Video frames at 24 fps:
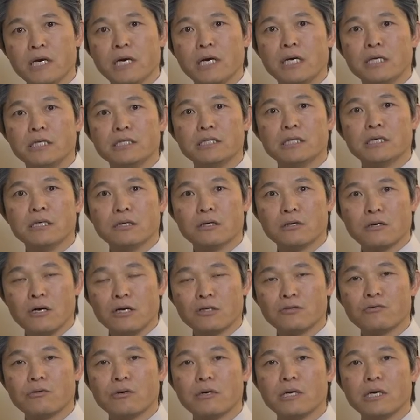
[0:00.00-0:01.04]
as a
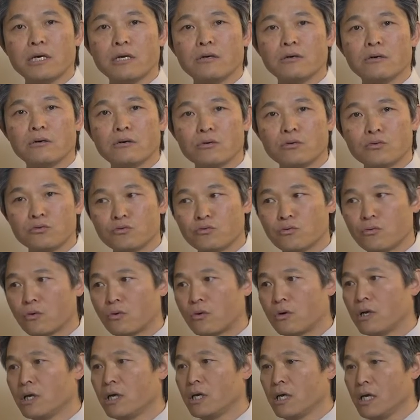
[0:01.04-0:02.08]
contralateral control.
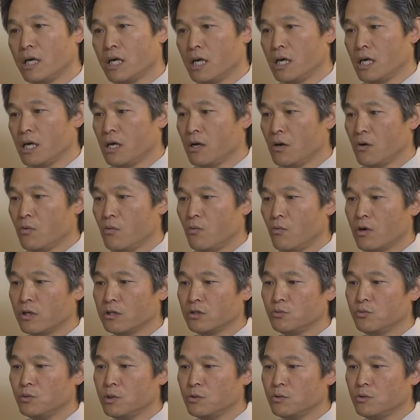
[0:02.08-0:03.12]

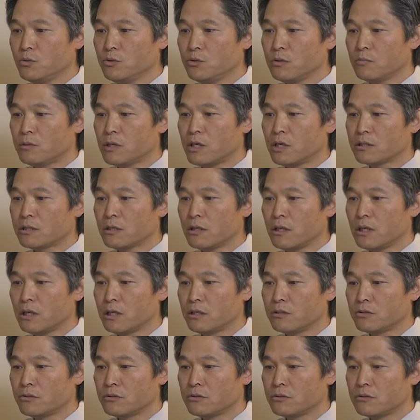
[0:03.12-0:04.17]
Once we do the partial
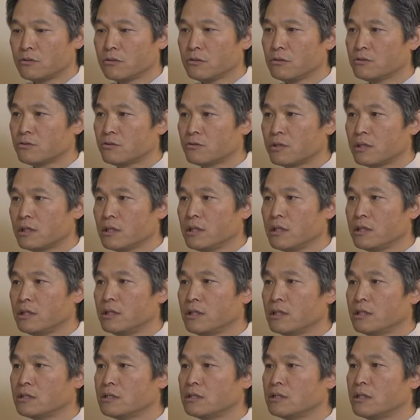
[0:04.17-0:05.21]
ligation surgery,
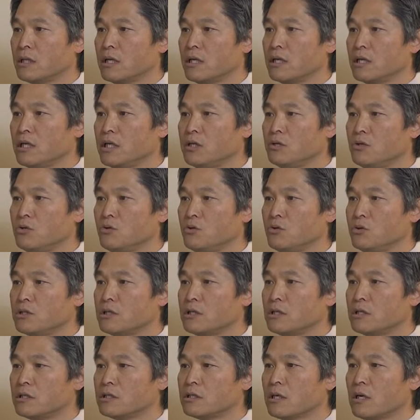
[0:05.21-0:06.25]
this then
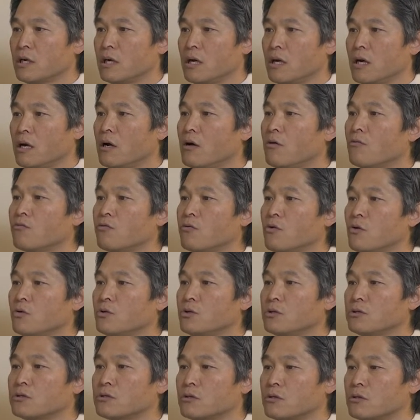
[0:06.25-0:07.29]
induces flow
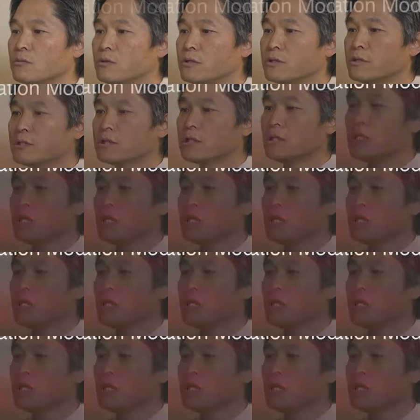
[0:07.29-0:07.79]
disturbance